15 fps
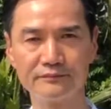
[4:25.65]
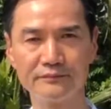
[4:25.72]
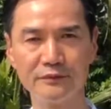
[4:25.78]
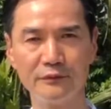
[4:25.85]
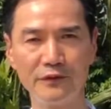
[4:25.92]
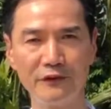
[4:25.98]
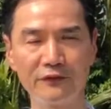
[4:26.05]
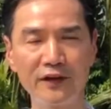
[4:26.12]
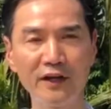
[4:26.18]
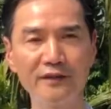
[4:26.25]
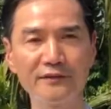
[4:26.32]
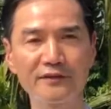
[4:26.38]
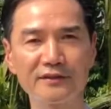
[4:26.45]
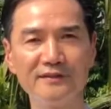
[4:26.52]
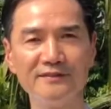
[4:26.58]

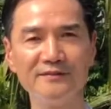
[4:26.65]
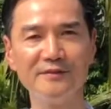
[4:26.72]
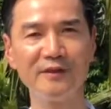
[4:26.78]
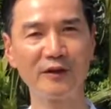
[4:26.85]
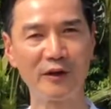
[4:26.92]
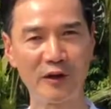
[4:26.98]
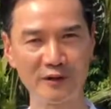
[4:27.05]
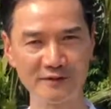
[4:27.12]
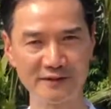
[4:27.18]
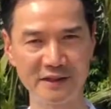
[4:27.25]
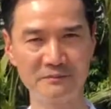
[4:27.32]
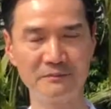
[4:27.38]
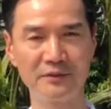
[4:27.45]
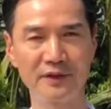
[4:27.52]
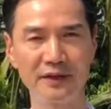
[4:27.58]
reflect,
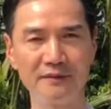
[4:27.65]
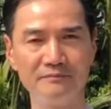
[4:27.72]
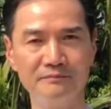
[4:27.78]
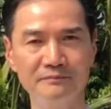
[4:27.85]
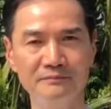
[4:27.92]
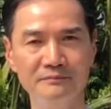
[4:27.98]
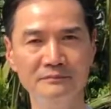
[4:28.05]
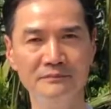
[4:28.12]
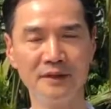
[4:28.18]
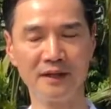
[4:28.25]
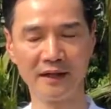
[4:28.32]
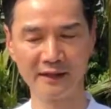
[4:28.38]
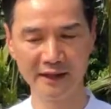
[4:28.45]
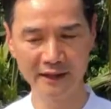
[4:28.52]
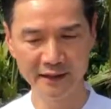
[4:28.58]
contemplate,
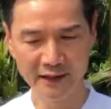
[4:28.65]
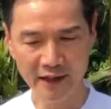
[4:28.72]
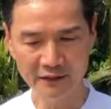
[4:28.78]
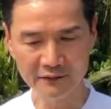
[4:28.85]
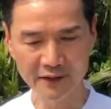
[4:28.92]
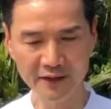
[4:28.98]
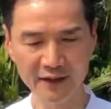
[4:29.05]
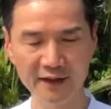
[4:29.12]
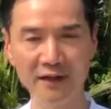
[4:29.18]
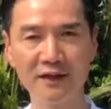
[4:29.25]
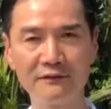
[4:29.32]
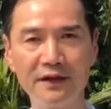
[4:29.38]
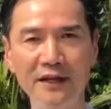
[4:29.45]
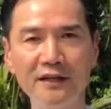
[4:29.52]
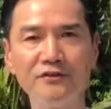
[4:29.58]
and then gathering enough
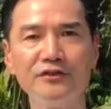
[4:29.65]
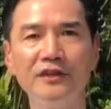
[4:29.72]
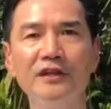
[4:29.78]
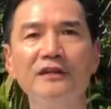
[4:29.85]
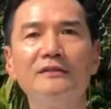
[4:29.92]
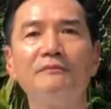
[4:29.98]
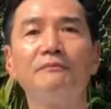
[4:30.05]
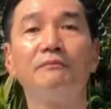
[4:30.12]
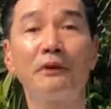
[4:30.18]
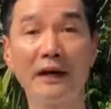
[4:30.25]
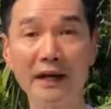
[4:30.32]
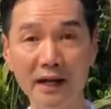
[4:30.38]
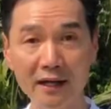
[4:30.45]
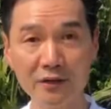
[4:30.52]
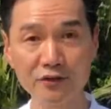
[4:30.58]
energy, bright
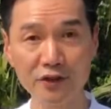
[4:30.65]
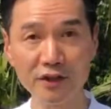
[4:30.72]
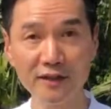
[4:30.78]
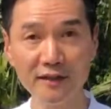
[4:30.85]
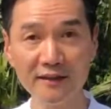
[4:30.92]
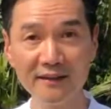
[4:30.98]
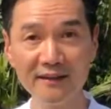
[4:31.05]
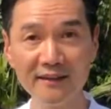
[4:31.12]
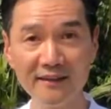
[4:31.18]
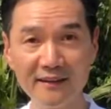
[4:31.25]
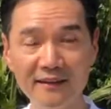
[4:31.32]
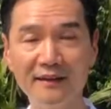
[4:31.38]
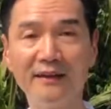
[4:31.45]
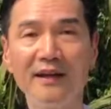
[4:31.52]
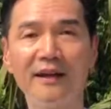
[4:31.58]
energy,
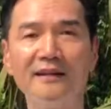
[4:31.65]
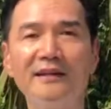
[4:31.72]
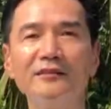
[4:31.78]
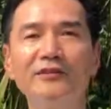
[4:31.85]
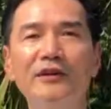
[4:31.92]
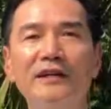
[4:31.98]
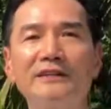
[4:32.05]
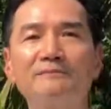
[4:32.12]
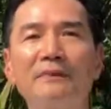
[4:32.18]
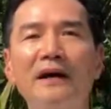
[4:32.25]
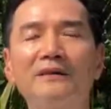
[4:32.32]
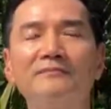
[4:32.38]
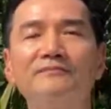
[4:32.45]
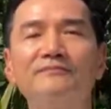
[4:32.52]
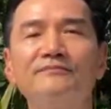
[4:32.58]
and then you expand
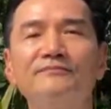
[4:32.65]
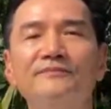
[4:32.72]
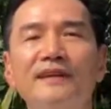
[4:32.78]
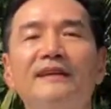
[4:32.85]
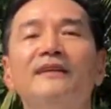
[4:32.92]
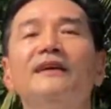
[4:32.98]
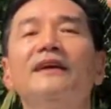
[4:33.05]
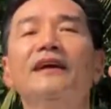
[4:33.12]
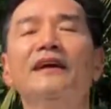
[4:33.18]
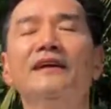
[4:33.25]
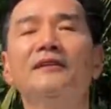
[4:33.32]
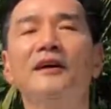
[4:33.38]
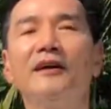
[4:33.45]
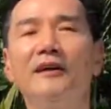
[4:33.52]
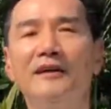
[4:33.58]
in
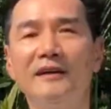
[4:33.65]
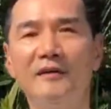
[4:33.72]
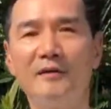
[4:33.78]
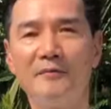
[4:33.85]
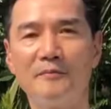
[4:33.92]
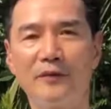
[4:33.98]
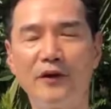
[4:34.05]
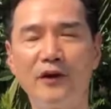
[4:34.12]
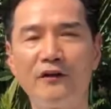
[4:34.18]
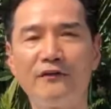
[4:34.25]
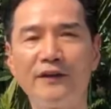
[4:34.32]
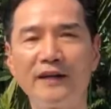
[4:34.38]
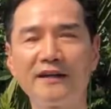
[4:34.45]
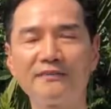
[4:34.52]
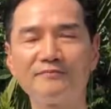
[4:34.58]

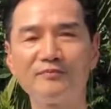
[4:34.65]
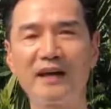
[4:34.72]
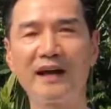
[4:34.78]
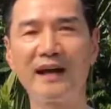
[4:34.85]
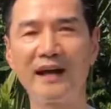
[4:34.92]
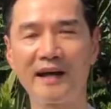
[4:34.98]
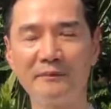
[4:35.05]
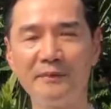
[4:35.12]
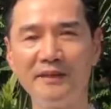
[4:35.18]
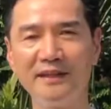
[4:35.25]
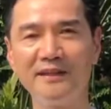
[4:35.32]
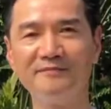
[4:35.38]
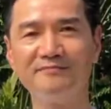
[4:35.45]
perfect harmony.